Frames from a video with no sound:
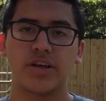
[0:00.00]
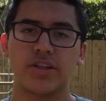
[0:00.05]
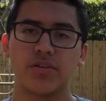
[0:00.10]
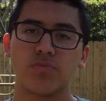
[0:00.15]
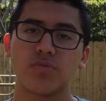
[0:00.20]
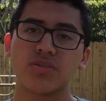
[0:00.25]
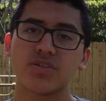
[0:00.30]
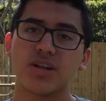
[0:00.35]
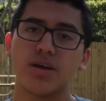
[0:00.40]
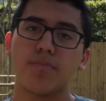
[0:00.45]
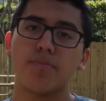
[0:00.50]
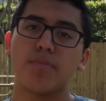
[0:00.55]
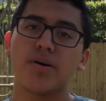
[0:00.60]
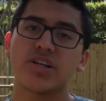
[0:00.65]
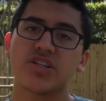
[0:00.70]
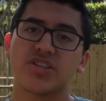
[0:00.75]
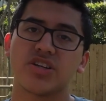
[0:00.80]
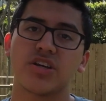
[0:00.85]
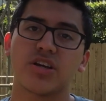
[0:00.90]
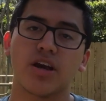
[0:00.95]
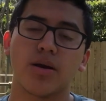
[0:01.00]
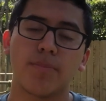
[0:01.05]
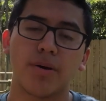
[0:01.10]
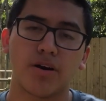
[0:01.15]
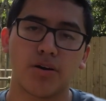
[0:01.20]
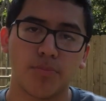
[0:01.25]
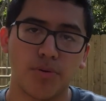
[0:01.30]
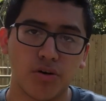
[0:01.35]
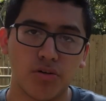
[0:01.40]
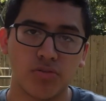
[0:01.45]
And the reason I'm mentioning
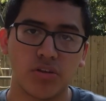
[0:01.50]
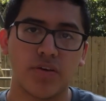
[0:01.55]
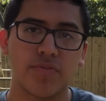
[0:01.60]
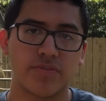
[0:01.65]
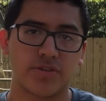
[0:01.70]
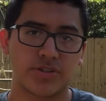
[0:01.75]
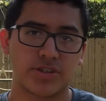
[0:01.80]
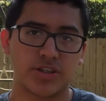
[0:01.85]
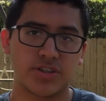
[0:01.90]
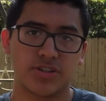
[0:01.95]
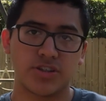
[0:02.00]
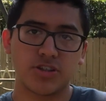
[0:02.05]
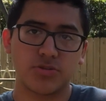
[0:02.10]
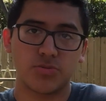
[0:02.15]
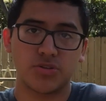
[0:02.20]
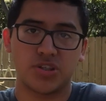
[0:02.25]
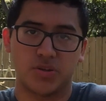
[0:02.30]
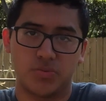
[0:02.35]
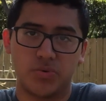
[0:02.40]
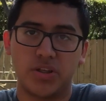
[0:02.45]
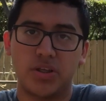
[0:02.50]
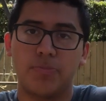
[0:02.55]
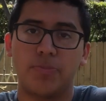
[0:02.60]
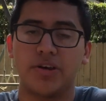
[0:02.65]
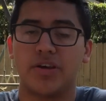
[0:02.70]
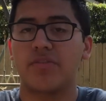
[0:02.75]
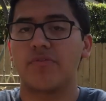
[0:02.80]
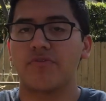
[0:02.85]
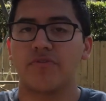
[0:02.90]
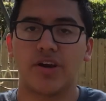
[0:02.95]
about Apollo 11 is because this was a really
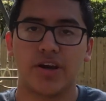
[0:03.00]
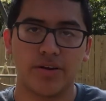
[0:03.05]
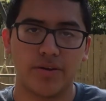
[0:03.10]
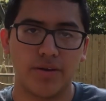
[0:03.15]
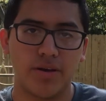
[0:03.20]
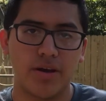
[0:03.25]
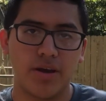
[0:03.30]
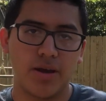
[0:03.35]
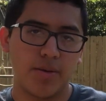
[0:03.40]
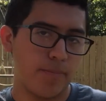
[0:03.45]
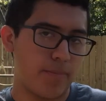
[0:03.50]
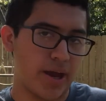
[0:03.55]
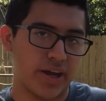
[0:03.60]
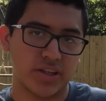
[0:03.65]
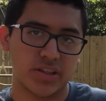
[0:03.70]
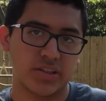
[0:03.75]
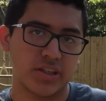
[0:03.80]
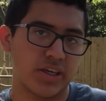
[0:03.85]
big event back in